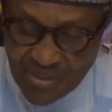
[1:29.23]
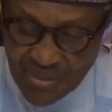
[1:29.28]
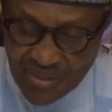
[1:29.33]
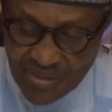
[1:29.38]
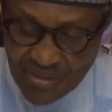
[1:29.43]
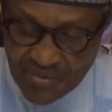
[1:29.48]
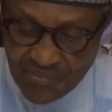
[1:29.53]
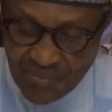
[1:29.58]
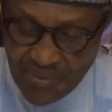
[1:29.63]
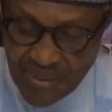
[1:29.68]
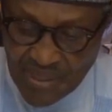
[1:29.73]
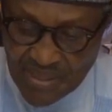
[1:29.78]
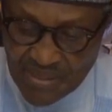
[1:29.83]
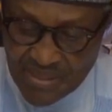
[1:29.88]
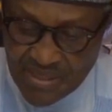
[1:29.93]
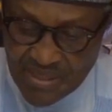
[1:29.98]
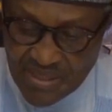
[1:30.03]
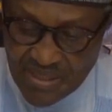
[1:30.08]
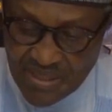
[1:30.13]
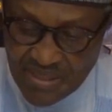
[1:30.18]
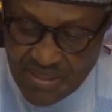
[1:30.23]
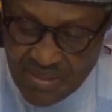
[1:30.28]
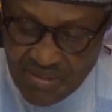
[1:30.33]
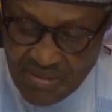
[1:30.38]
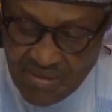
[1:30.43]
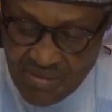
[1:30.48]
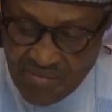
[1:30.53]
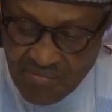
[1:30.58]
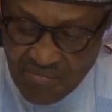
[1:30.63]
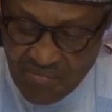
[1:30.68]
In part,
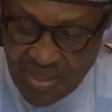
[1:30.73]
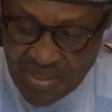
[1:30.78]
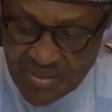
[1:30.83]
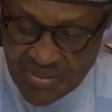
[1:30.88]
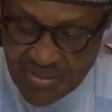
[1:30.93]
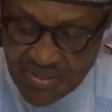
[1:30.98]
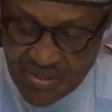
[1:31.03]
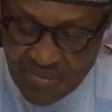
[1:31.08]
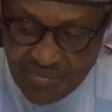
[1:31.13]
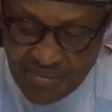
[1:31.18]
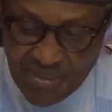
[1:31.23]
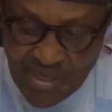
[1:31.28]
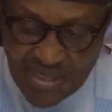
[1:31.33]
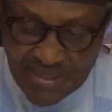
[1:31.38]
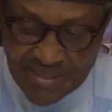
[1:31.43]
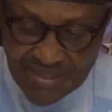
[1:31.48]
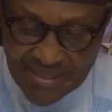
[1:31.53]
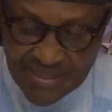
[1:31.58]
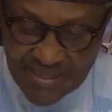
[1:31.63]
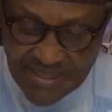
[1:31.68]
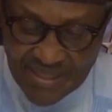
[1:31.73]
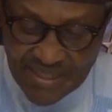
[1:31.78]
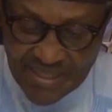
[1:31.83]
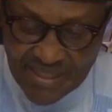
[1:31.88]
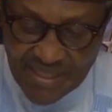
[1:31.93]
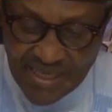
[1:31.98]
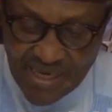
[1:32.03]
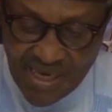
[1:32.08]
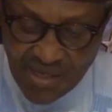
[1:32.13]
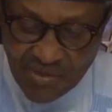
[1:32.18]
by stabilizing
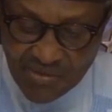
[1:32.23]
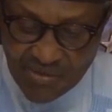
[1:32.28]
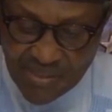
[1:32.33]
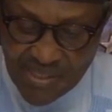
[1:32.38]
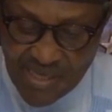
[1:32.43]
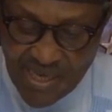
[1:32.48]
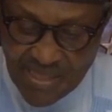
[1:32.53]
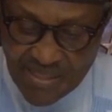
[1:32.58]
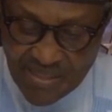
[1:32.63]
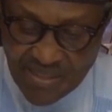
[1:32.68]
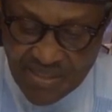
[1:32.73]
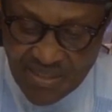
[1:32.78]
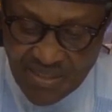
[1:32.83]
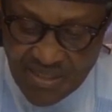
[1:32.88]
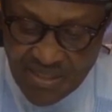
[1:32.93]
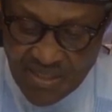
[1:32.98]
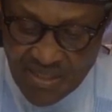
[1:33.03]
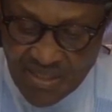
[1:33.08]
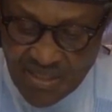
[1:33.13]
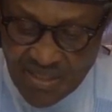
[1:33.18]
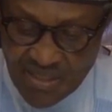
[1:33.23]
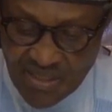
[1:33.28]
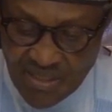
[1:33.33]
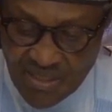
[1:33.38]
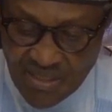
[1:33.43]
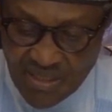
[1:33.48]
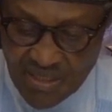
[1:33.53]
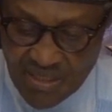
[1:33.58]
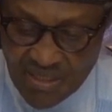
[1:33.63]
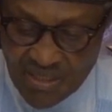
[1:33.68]
greenhouse gas
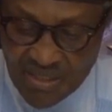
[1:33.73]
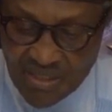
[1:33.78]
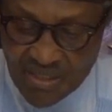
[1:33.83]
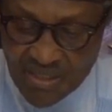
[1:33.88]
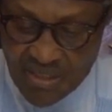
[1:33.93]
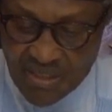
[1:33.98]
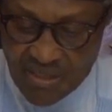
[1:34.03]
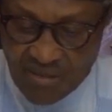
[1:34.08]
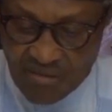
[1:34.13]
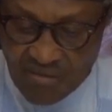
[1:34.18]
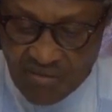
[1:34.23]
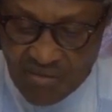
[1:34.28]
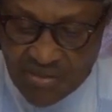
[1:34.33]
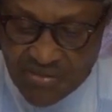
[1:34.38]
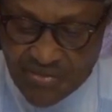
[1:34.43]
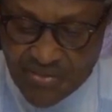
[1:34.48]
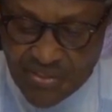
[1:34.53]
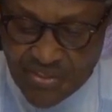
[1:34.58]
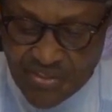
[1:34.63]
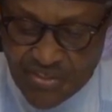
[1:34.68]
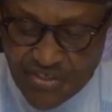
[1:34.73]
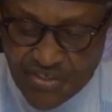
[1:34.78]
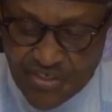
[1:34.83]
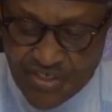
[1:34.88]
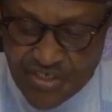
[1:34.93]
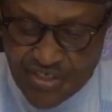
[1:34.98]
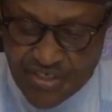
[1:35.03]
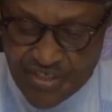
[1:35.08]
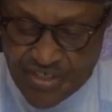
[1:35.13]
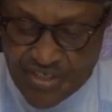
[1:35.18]

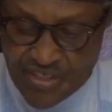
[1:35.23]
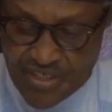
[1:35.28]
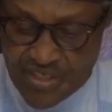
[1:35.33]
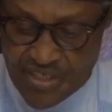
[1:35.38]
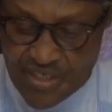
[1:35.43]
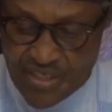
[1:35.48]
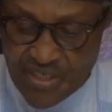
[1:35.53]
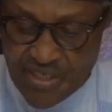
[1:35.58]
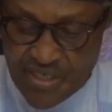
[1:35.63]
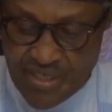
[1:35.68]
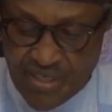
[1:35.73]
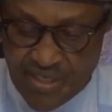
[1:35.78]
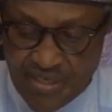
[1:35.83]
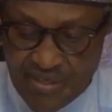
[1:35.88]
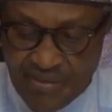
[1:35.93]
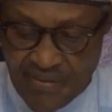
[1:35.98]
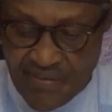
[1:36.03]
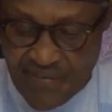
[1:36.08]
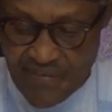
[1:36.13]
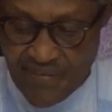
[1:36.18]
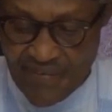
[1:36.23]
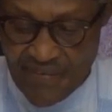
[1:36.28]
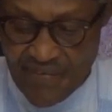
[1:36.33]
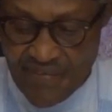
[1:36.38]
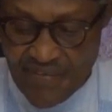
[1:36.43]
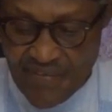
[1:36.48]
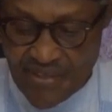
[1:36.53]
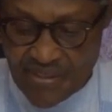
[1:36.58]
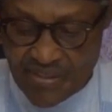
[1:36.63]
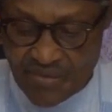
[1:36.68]
concentrations in
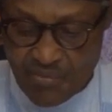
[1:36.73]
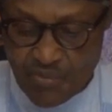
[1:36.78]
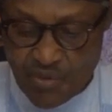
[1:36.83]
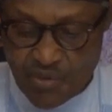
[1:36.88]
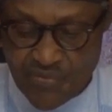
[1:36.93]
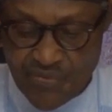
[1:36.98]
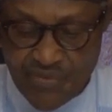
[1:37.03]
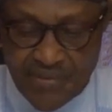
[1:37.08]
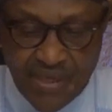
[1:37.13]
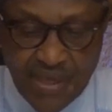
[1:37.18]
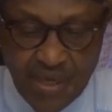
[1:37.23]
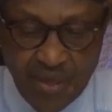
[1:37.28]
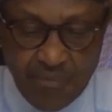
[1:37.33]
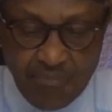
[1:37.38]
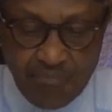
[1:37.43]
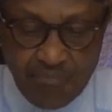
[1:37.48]
the atmosphere.